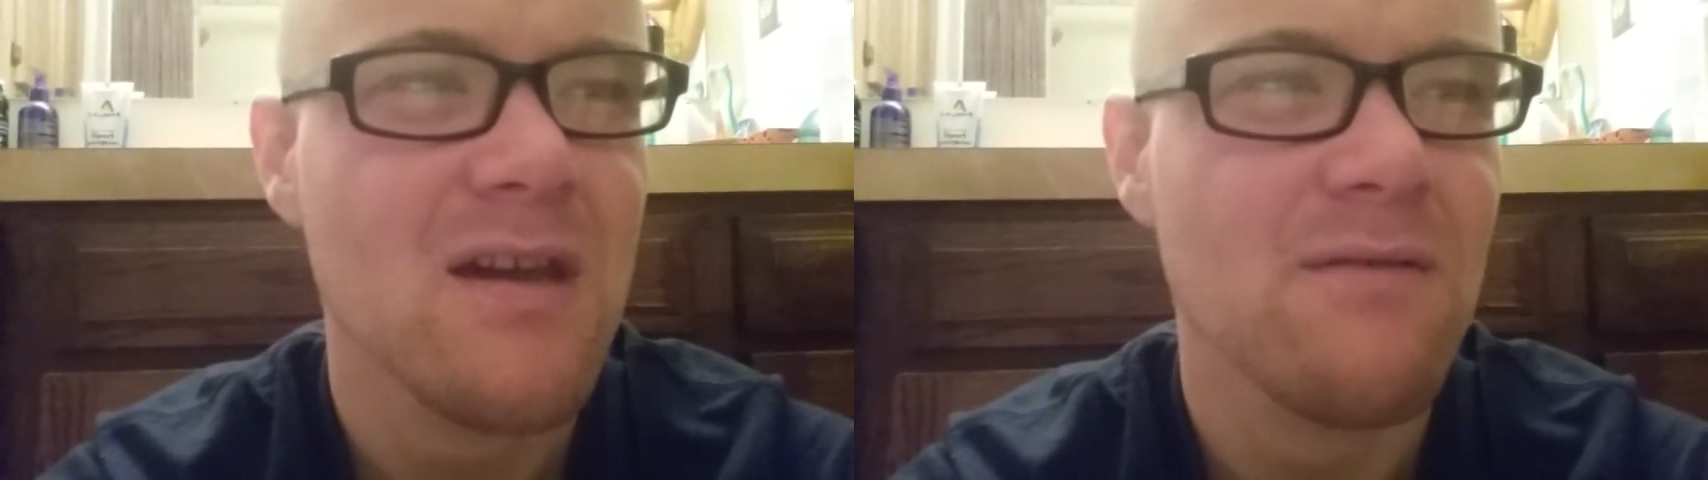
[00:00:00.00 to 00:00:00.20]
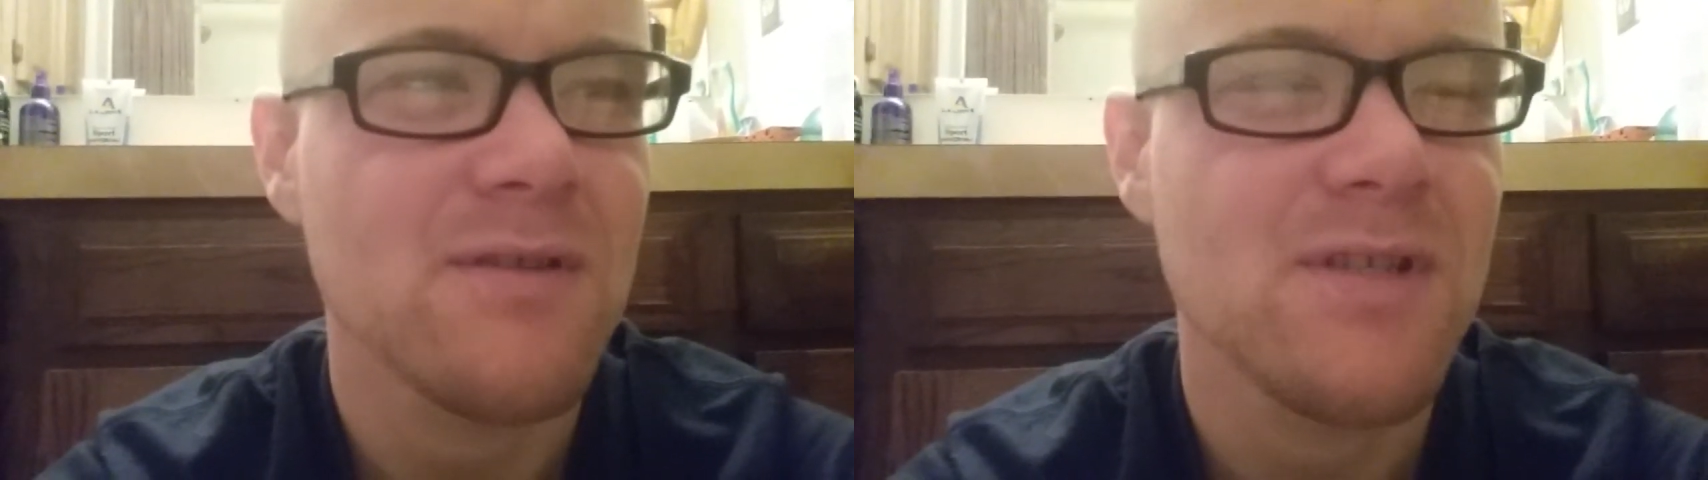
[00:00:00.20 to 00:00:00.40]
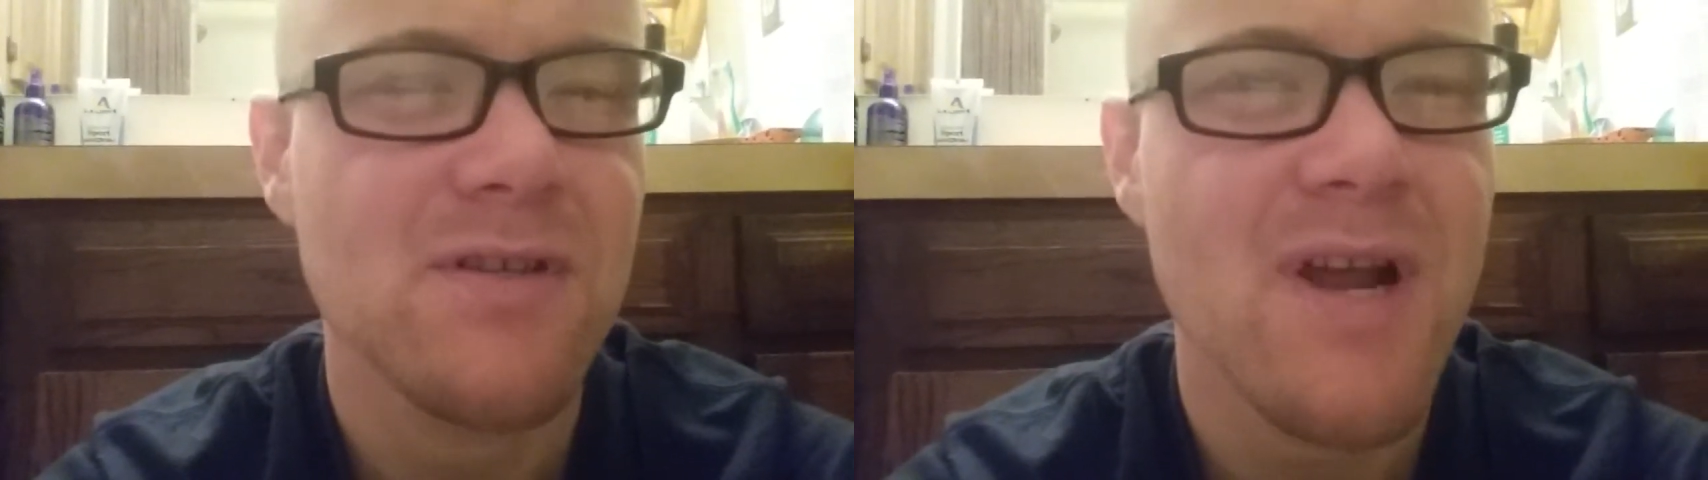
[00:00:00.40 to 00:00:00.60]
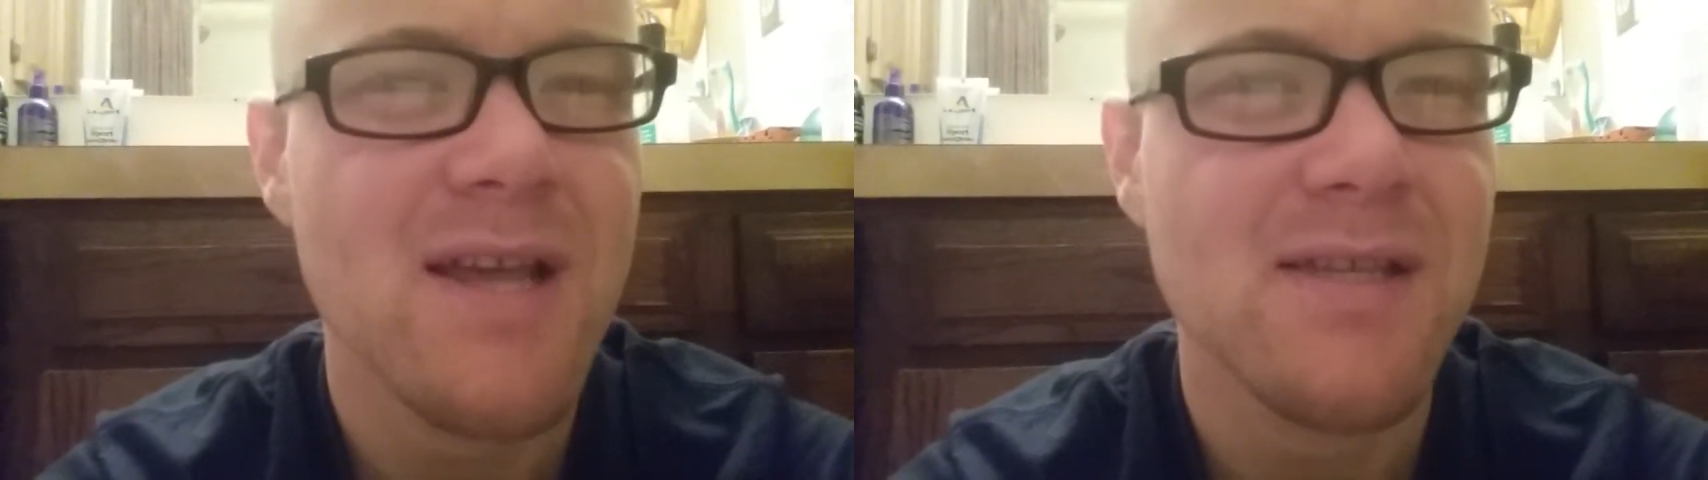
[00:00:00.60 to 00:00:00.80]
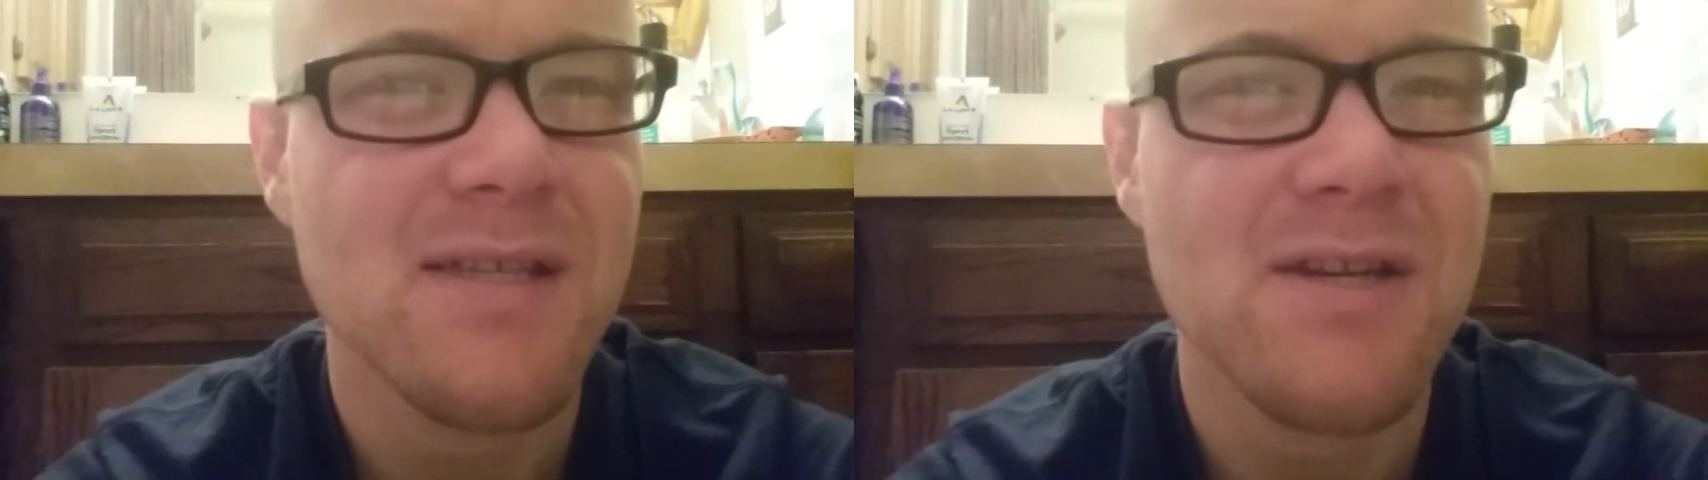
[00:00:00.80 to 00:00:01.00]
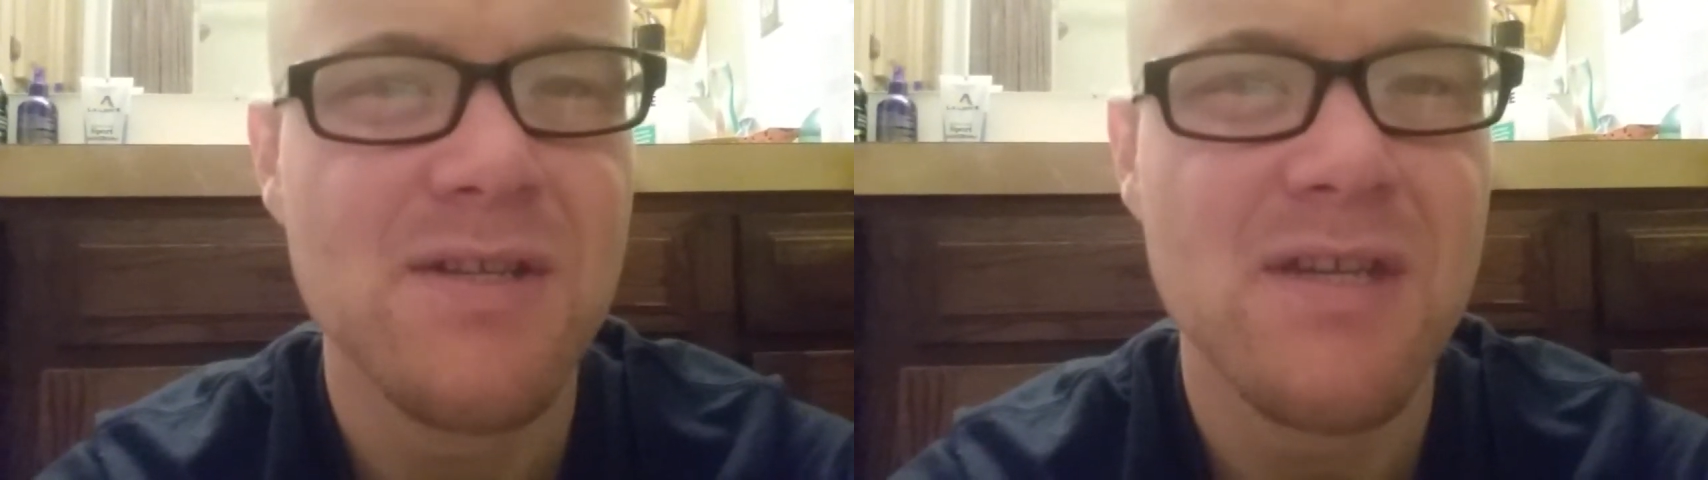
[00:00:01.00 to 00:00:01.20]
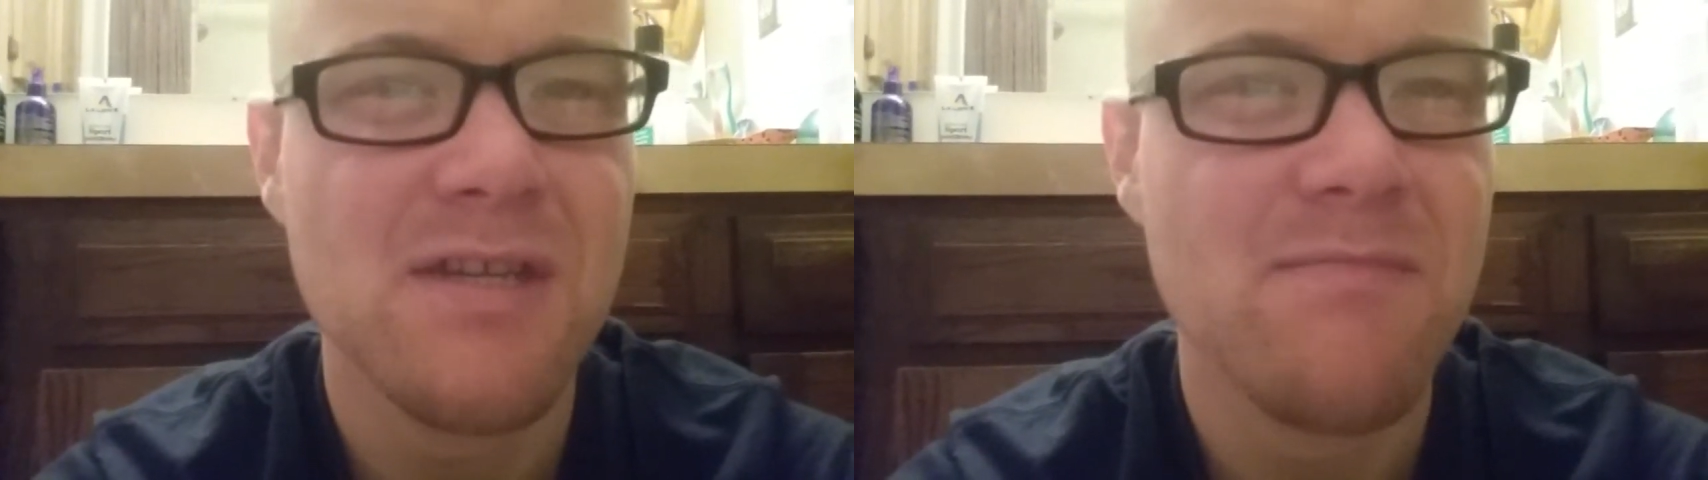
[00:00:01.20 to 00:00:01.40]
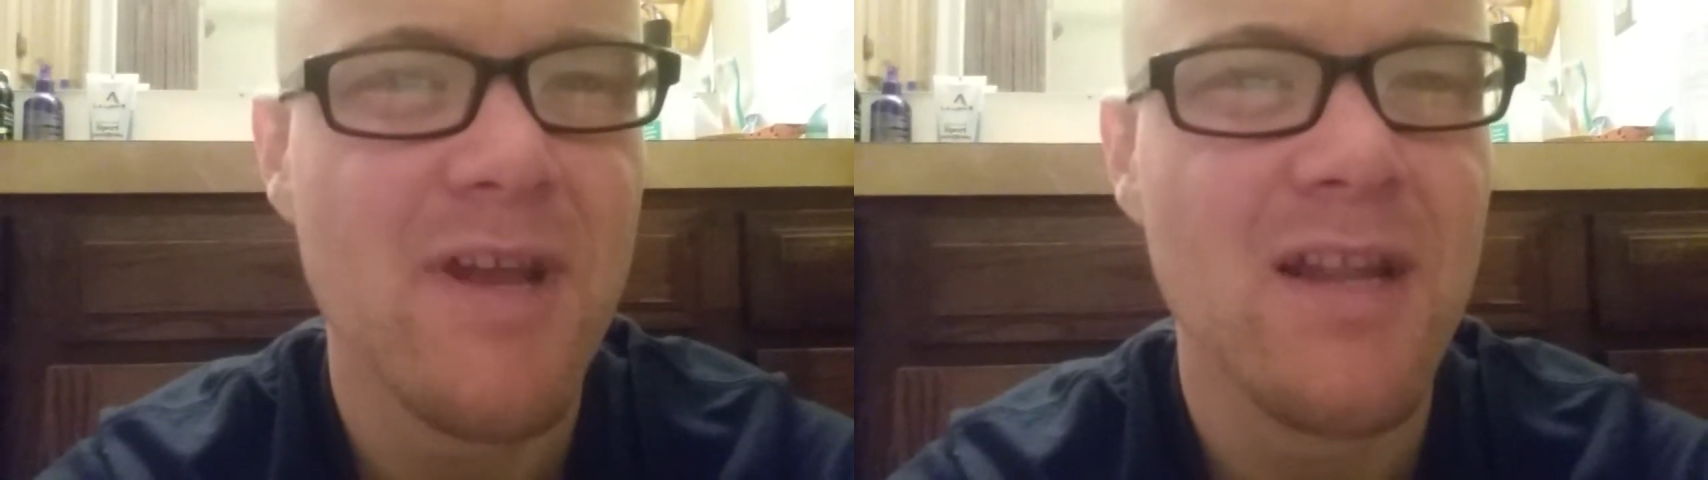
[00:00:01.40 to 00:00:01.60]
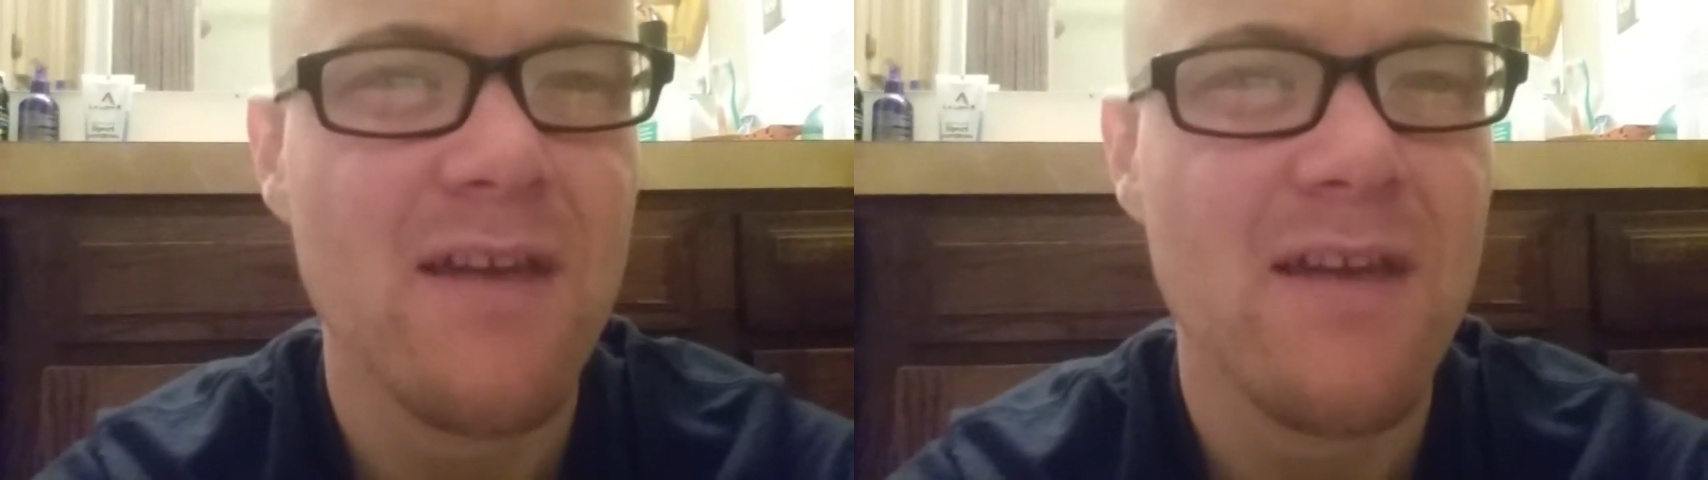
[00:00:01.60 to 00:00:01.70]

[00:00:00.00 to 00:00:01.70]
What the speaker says: I was stressed, and it just made